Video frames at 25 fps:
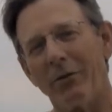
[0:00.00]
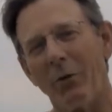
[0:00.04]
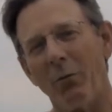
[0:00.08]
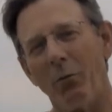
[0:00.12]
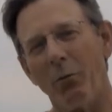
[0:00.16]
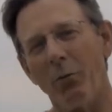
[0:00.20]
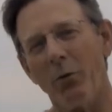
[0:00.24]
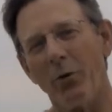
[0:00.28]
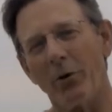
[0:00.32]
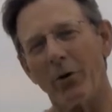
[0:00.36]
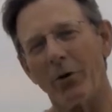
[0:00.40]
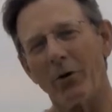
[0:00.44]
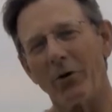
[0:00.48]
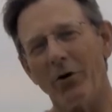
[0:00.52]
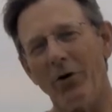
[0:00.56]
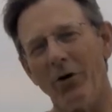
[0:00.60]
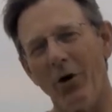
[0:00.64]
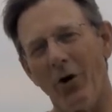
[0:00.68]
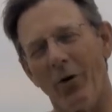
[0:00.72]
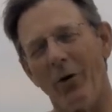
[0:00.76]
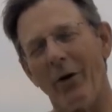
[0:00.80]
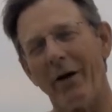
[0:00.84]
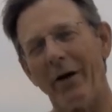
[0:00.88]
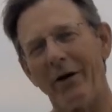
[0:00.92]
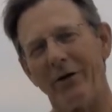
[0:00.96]
it that we're
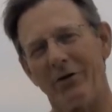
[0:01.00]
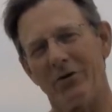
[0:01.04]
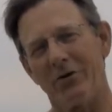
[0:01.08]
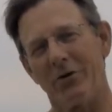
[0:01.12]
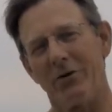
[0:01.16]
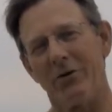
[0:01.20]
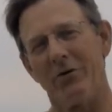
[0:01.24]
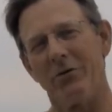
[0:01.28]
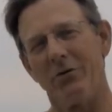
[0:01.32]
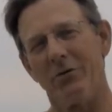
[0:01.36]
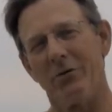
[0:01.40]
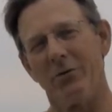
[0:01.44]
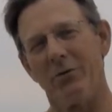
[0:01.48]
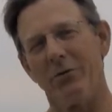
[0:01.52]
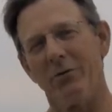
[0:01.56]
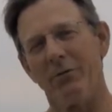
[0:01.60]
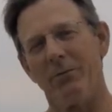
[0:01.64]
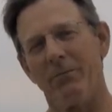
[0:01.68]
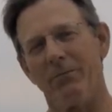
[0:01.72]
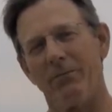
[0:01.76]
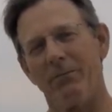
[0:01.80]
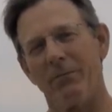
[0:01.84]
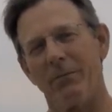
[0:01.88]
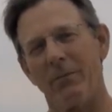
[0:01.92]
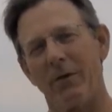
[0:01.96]
going to
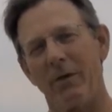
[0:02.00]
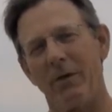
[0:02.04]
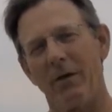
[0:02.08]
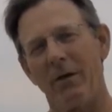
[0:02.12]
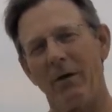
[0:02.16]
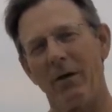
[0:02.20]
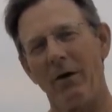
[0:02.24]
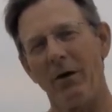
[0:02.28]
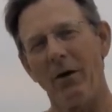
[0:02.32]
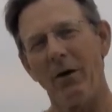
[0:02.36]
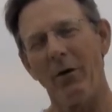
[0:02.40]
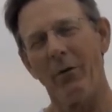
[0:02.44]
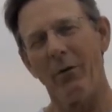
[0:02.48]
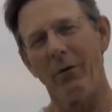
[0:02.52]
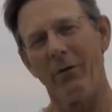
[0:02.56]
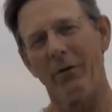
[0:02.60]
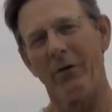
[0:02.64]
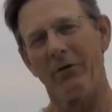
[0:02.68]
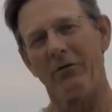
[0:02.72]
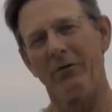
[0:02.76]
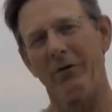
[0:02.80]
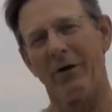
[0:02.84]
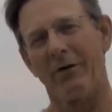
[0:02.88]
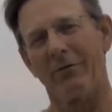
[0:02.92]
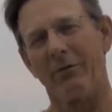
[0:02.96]
do here
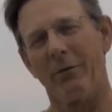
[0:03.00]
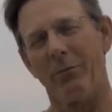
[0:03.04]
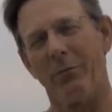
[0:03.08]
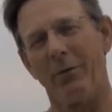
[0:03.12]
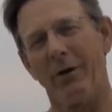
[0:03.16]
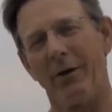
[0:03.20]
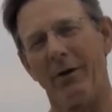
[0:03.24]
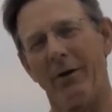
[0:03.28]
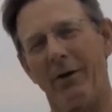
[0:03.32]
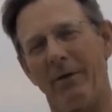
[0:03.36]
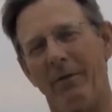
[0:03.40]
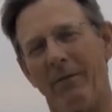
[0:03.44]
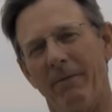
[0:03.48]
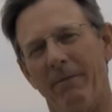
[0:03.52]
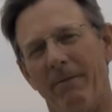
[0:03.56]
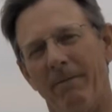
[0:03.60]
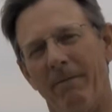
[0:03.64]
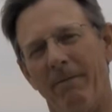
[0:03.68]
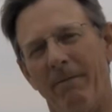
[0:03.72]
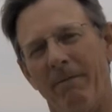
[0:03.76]
in the Chesapeake?